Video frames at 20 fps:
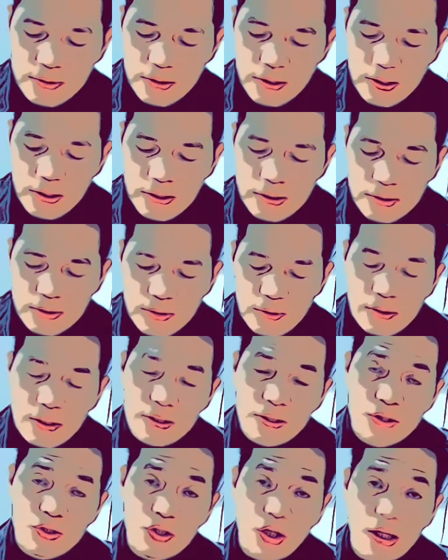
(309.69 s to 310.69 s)
So let's
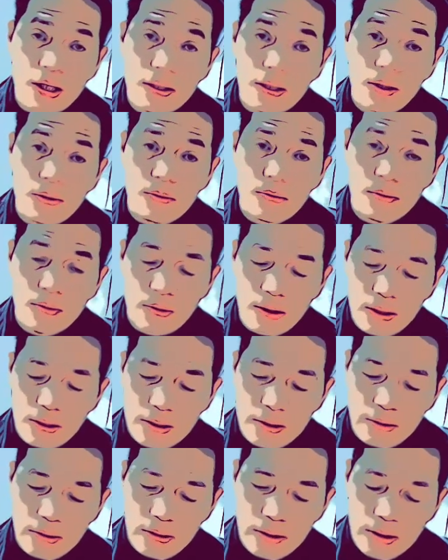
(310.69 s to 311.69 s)
check now. Look at
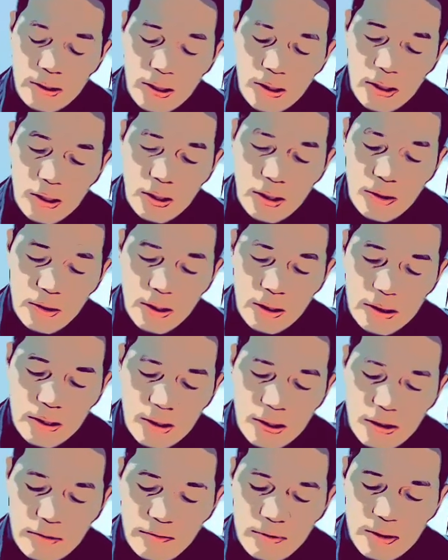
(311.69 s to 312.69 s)
the given
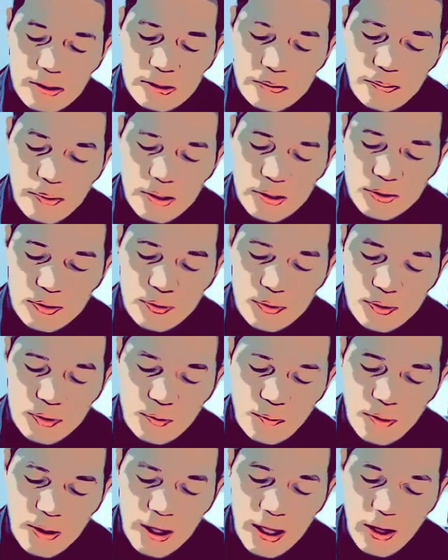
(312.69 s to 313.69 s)
expressions. We
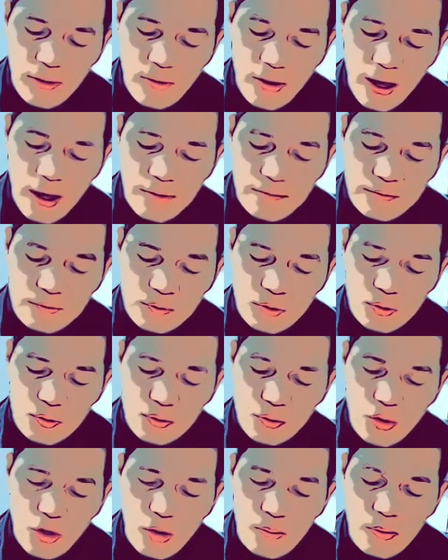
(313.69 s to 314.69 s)
now have two
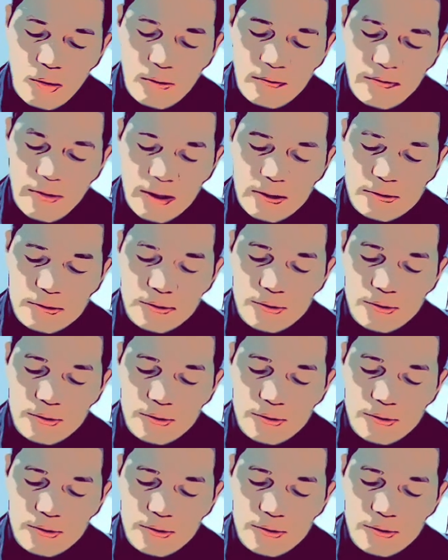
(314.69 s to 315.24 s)
common factors.